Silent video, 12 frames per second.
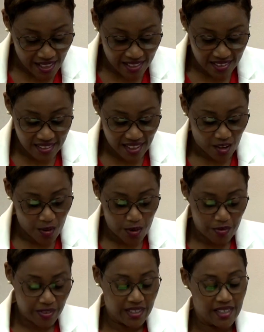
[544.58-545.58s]
held a
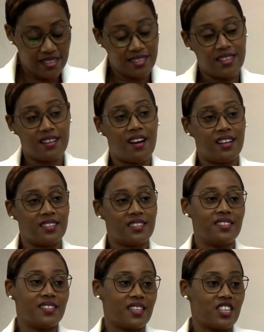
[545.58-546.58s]
COVID-19
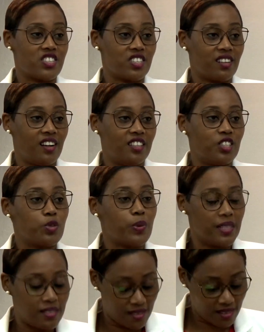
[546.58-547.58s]
consultation on the
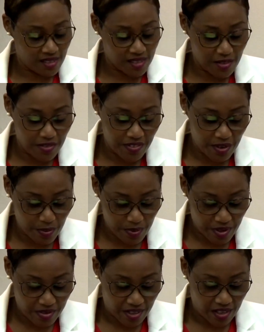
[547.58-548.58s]
23rd of
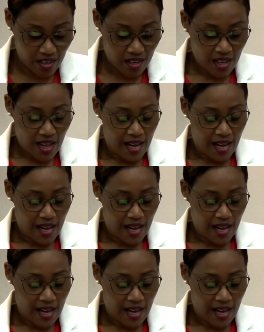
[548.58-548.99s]
February,